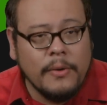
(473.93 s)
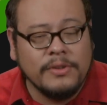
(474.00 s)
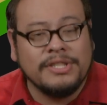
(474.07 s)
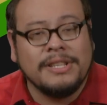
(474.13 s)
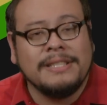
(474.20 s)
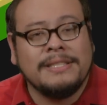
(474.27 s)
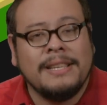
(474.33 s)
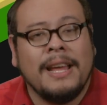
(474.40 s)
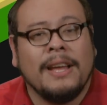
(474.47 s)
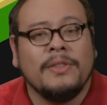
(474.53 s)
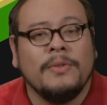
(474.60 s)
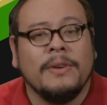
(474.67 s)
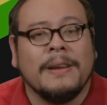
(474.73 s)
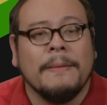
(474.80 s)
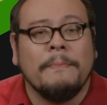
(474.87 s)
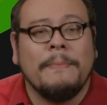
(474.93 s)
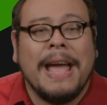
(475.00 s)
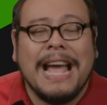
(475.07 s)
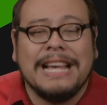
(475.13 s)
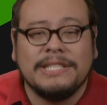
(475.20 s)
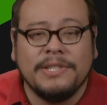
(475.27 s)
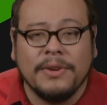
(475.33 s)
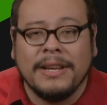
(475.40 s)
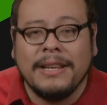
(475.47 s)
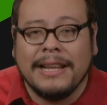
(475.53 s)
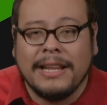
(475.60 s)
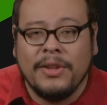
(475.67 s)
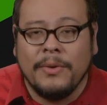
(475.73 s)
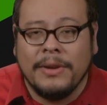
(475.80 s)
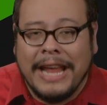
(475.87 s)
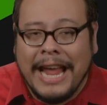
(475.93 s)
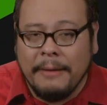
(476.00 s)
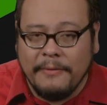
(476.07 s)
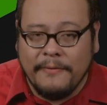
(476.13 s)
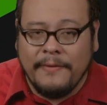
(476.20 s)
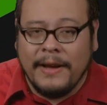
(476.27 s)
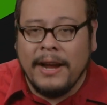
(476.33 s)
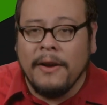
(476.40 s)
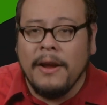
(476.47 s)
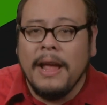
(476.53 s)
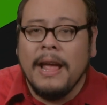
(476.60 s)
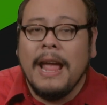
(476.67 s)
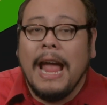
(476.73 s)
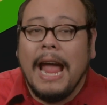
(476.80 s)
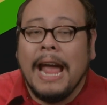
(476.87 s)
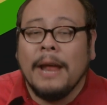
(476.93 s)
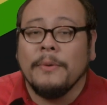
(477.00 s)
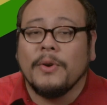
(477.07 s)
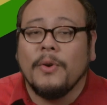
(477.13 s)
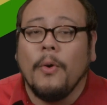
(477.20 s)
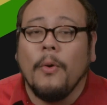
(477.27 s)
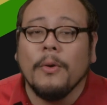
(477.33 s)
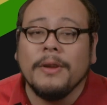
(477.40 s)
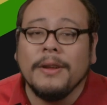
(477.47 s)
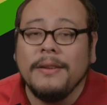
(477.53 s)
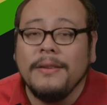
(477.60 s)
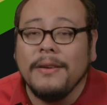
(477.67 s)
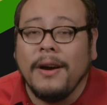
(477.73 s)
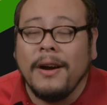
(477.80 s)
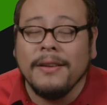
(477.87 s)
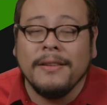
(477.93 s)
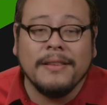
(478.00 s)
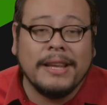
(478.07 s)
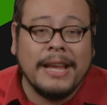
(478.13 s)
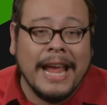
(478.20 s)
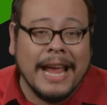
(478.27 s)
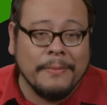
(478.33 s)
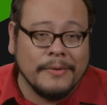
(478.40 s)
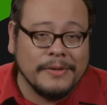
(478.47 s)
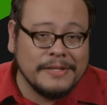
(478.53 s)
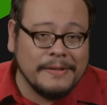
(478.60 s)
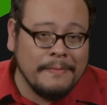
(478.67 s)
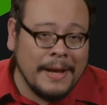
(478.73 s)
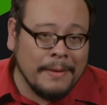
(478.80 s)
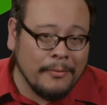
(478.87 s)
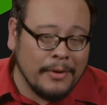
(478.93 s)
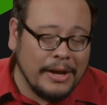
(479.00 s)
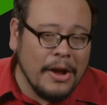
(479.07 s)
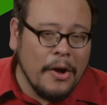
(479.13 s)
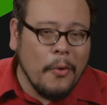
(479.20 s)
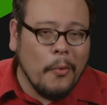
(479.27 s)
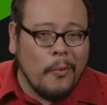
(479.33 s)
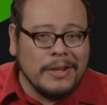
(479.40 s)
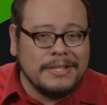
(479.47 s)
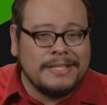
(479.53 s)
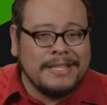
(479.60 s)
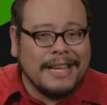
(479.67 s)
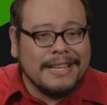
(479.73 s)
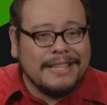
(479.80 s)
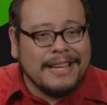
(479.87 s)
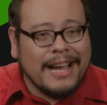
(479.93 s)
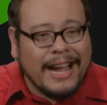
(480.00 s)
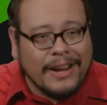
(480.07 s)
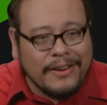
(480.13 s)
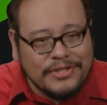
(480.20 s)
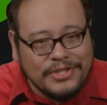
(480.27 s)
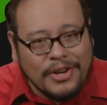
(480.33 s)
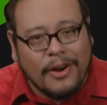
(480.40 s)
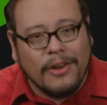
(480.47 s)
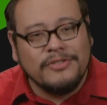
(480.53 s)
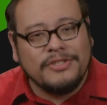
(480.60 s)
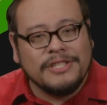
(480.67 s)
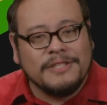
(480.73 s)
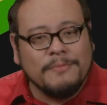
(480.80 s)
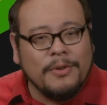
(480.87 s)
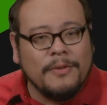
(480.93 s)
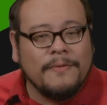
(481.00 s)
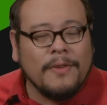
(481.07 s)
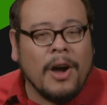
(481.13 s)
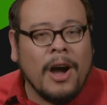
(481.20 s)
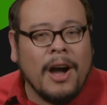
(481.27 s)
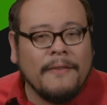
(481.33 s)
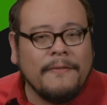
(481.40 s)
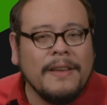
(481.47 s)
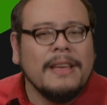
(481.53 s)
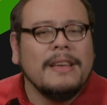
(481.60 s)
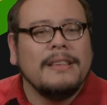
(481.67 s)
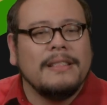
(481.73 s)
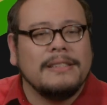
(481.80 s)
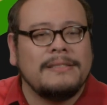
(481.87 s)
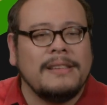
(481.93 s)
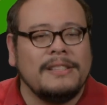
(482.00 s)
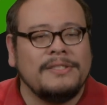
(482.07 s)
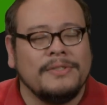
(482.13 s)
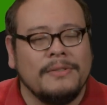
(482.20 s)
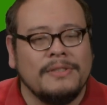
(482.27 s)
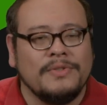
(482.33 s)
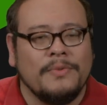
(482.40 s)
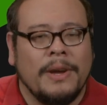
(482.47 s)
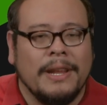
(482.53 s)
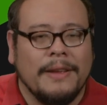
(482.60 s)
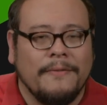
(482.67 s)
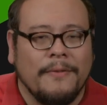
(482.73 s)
which is then set out to a capacitor connected to an amplifier and recorded onto the camera's memory. Once the entire charge is moved off, the sensor is ready